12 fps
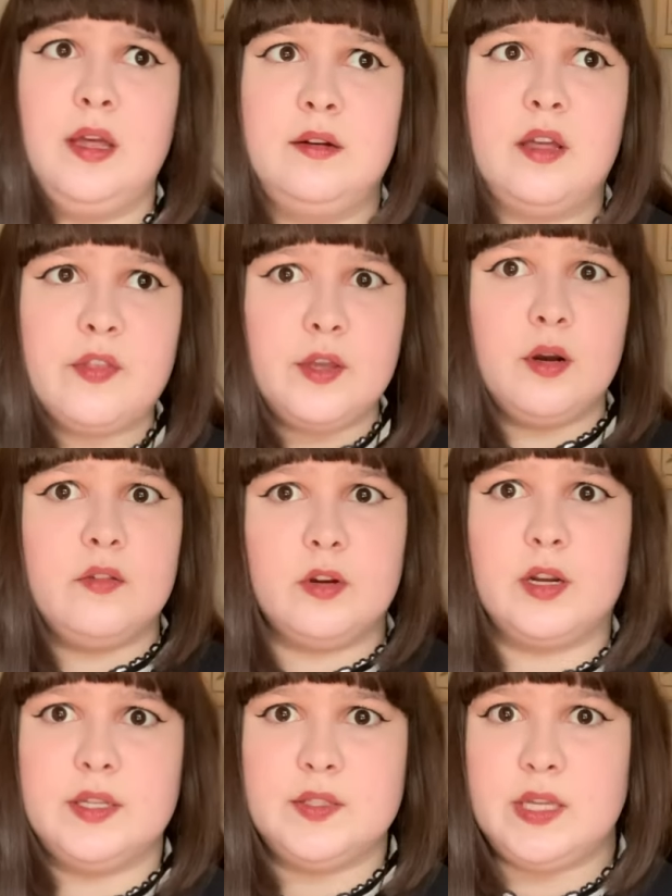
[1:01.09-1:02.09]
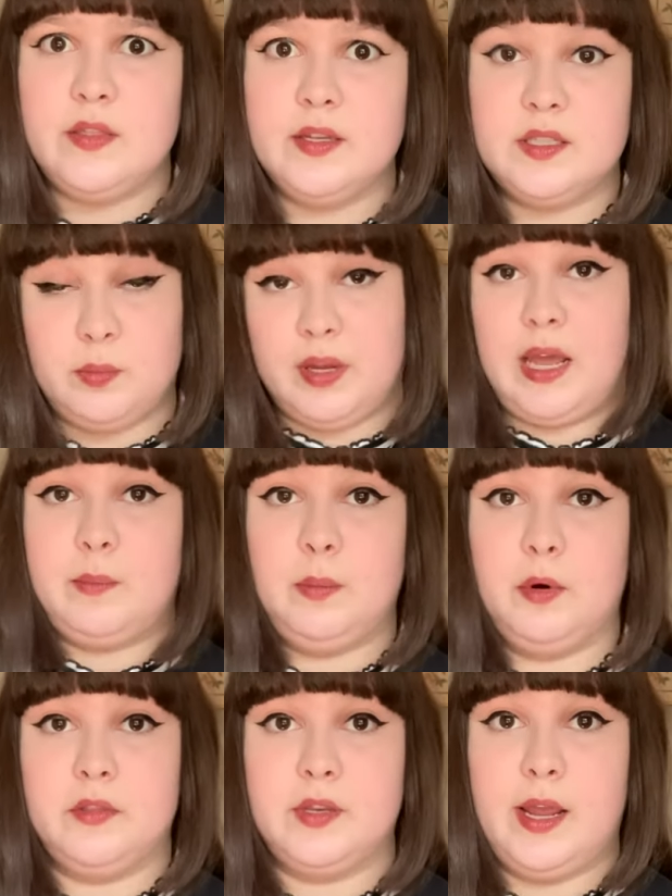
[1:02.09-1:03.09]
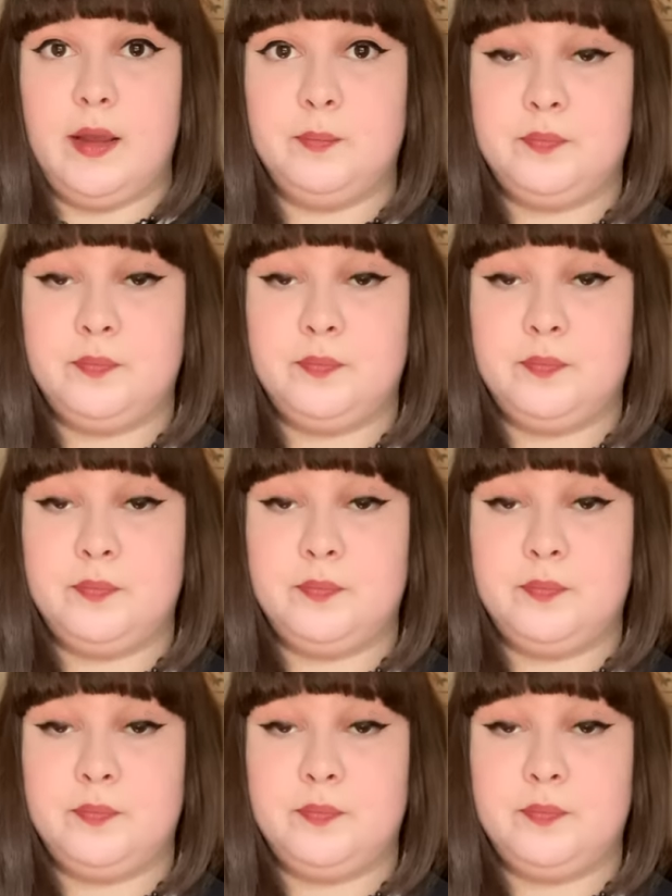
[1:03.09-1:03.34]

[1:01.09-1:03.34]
Not that you're ever gonna see this, but happy birthday.